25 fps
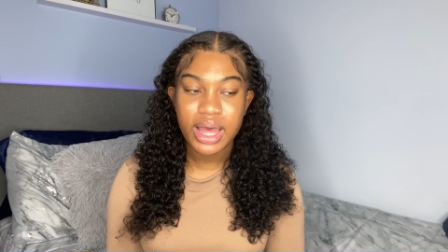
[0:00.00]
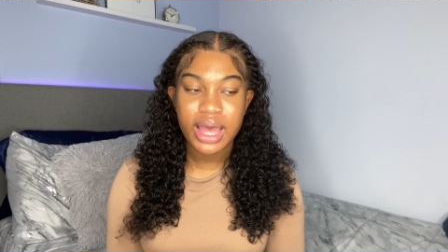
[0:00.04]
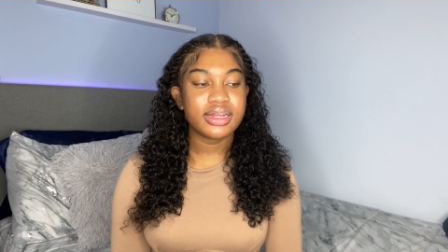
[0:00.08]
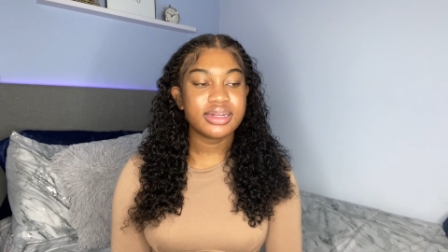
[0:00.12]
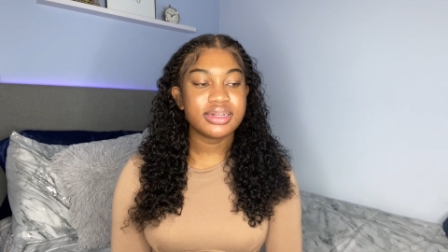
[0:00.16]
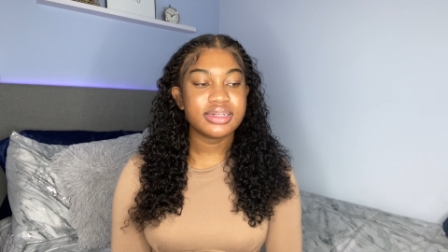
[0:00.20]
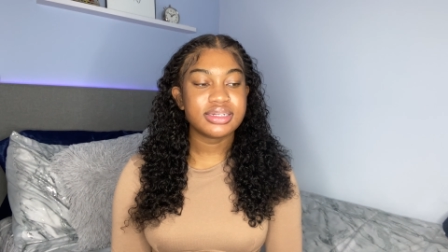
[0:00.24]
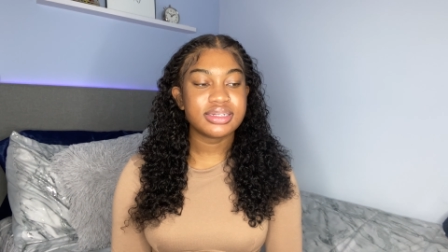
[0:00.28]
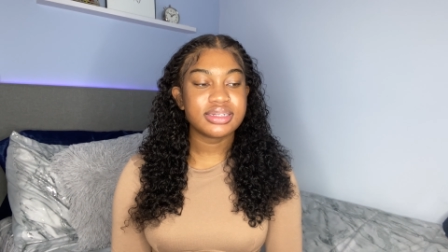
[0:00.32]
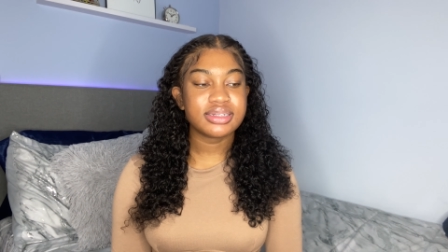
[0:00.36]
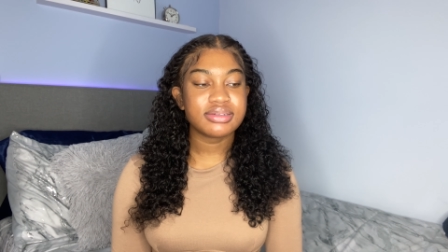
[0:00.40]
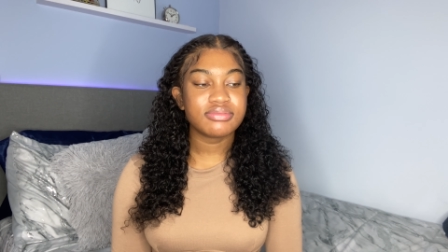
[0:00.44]

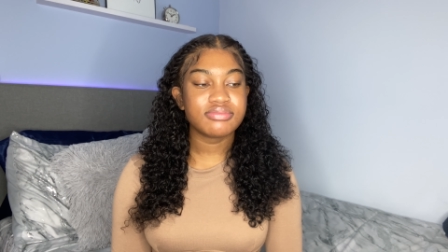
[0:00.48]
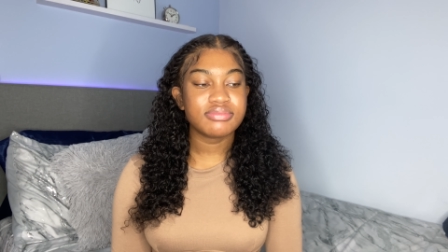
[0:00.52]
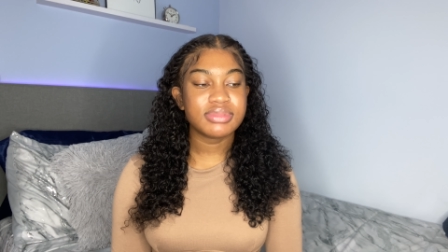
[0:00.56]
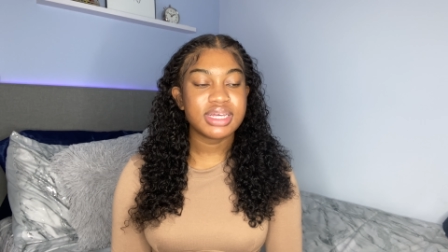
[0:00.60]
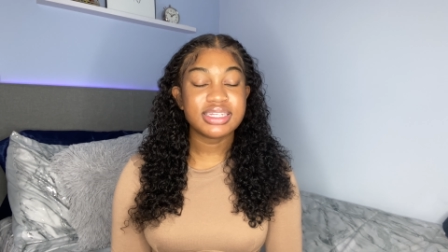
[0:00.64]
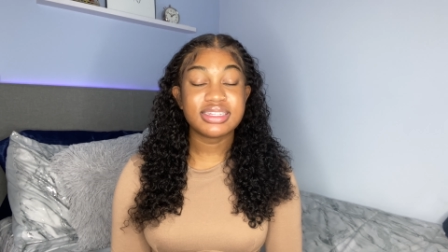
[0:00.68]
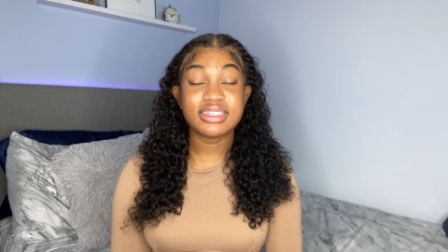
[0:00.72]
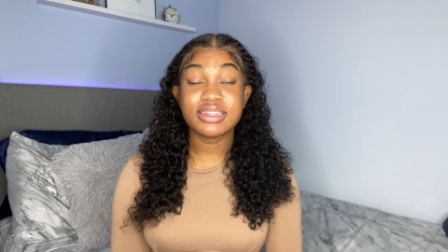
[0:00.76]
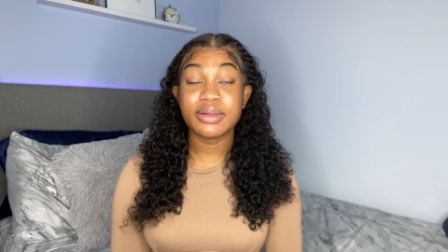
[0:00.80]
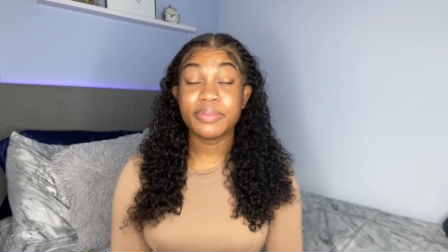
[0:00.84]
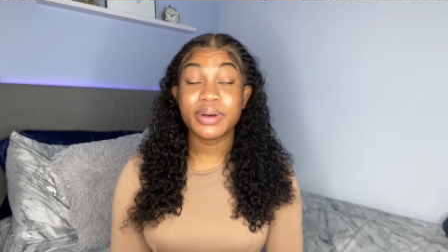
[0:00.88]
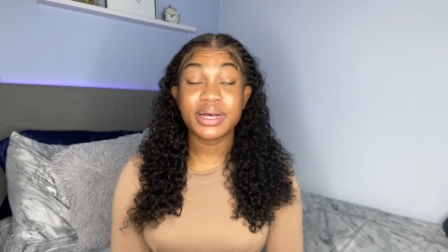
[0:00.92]
And
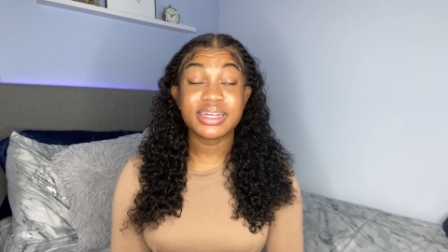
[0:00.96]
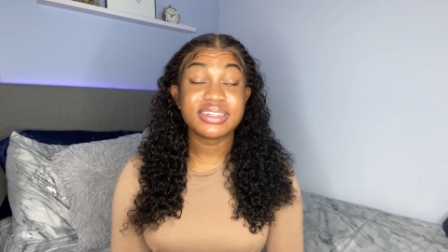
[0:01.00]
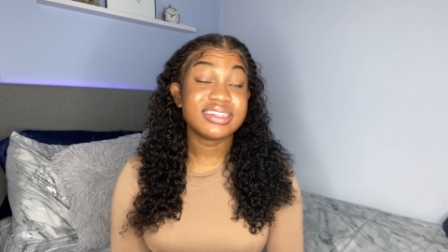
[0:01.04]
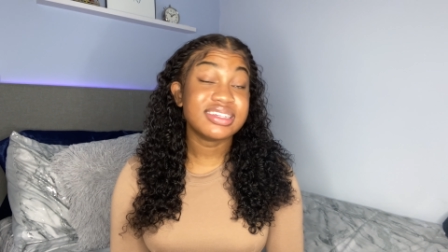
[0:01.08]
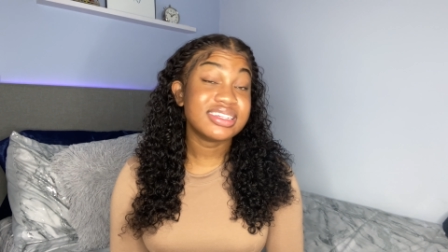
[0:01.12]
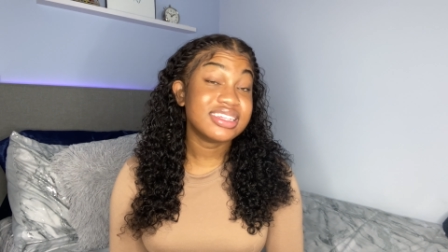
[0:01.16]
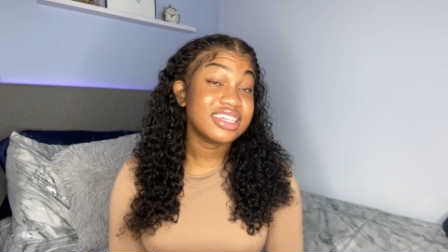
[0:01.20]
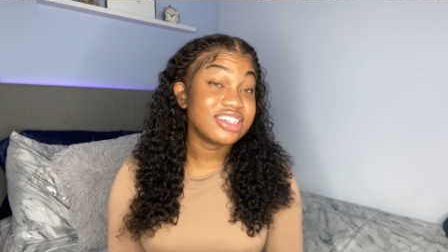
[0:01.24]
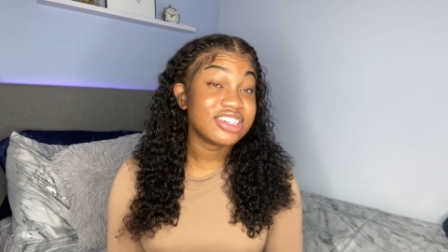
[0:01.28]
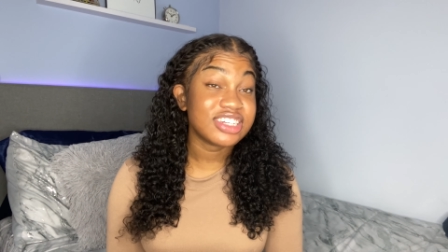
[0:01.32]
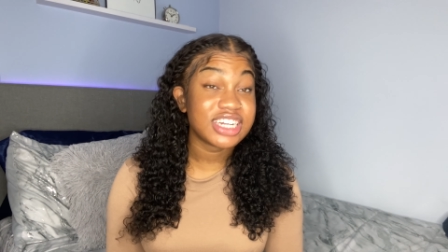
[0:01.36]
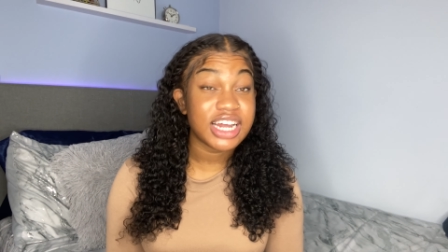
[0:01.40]
it's the best
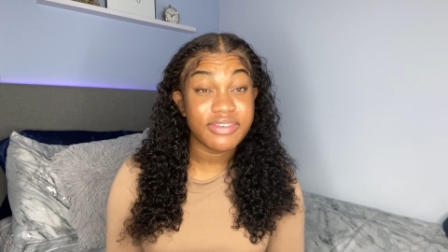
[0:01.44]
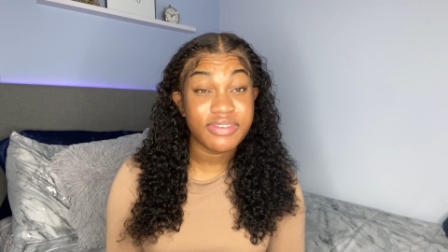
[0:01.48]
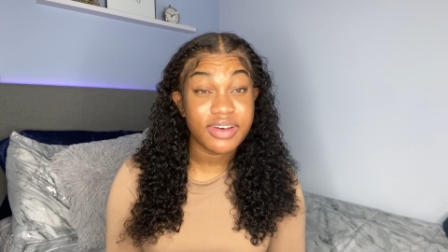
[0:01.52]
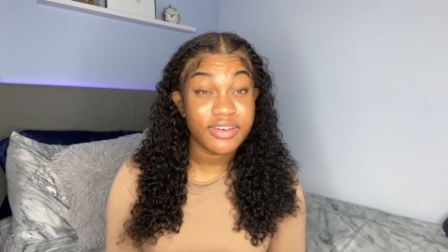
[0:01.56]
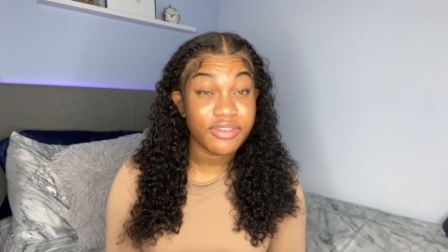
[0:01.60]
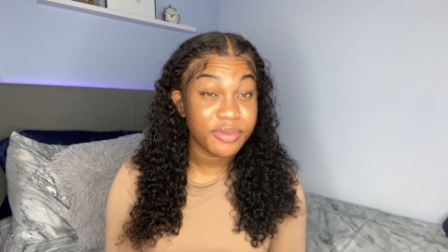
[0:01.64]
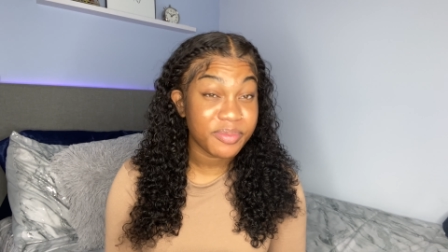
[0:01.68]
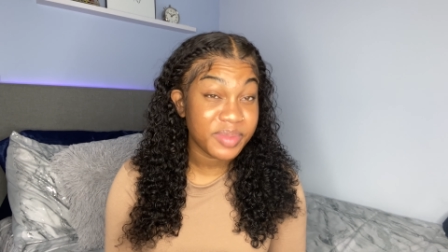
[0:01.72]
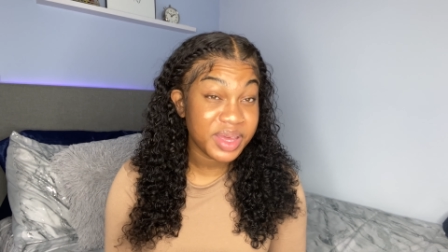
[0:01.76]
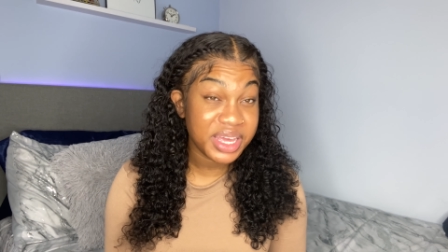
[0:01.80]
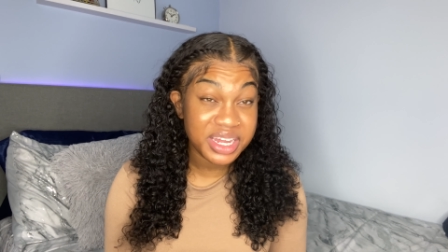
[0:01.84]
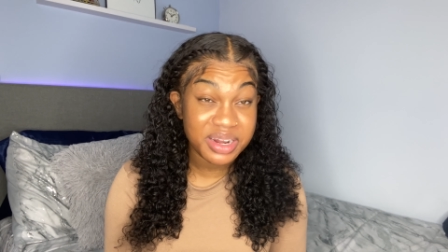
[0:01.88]
decision I've ever
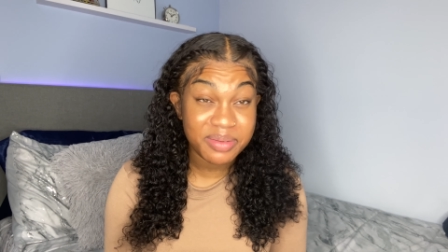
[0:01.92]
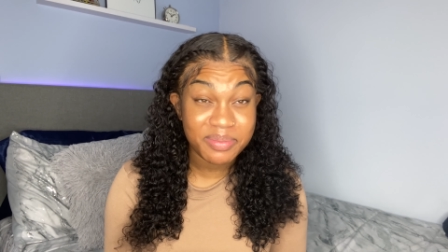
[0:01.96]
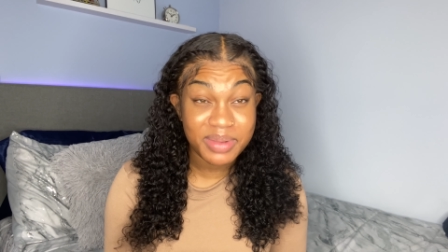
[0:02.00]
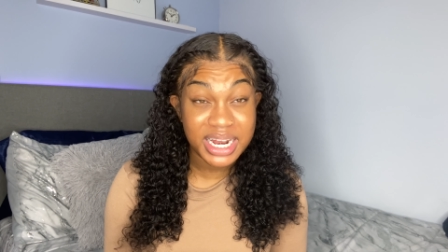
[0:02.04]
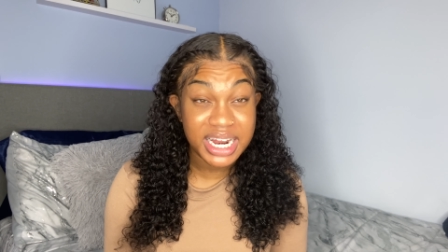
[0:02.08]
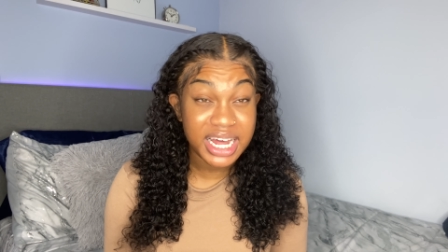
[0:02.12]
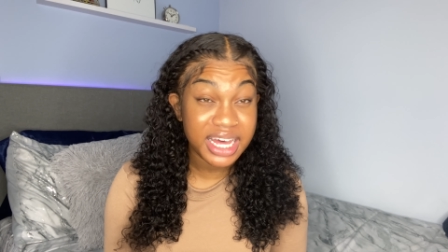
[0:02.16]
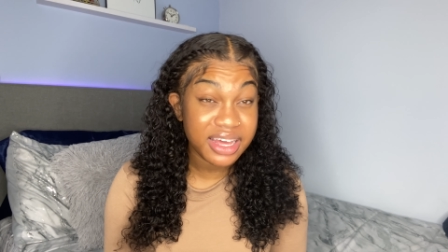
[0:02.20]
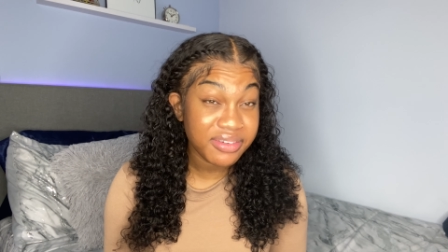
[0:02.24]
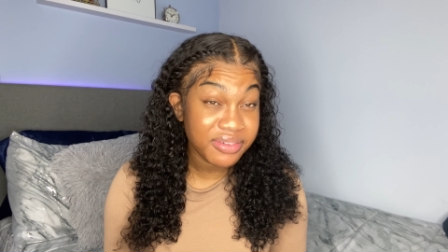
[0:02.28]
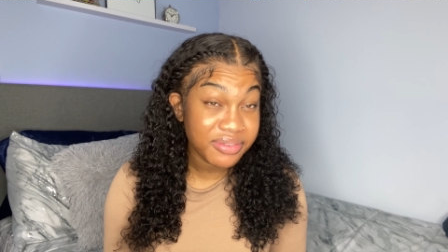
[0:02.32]
made in my life.